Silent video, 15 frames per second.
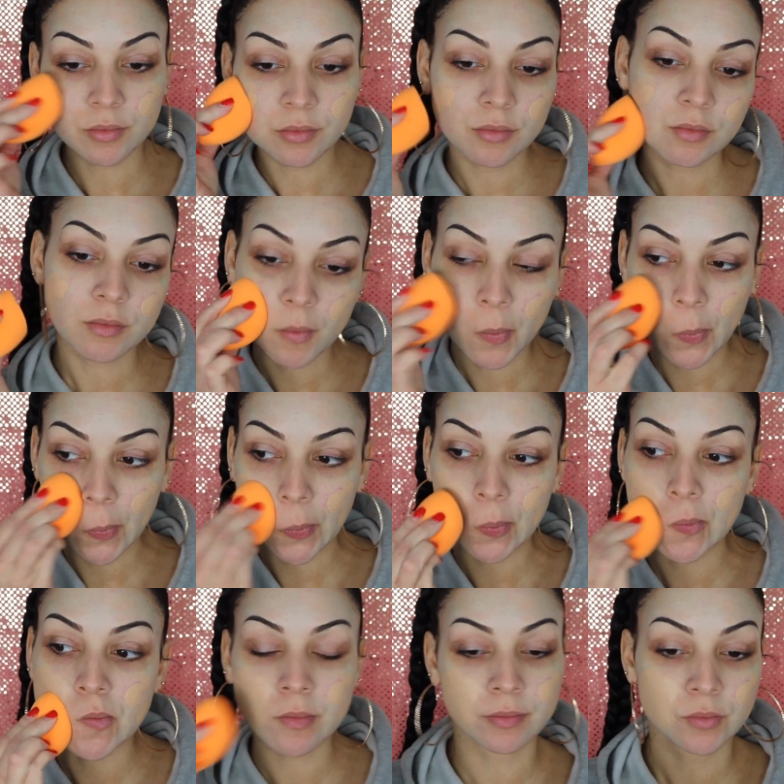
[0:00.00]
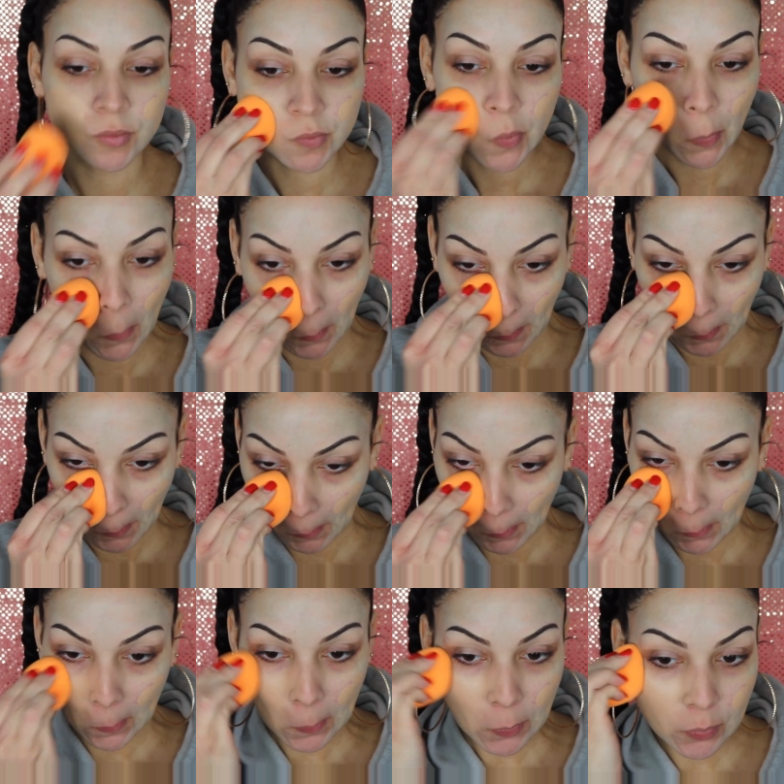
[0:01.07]
of the fact that it's full coverage, because I had to
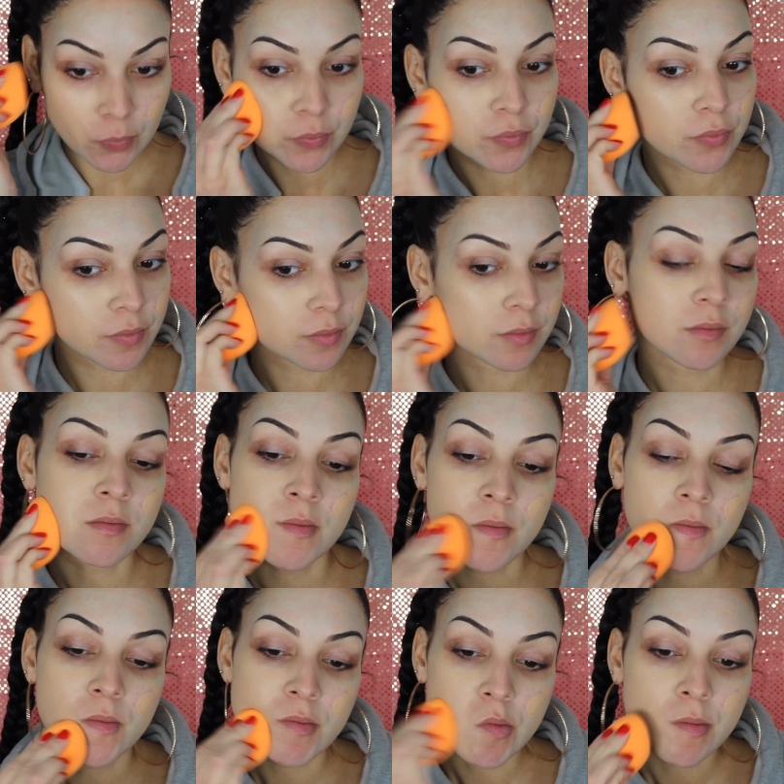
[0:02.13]
try to cover up this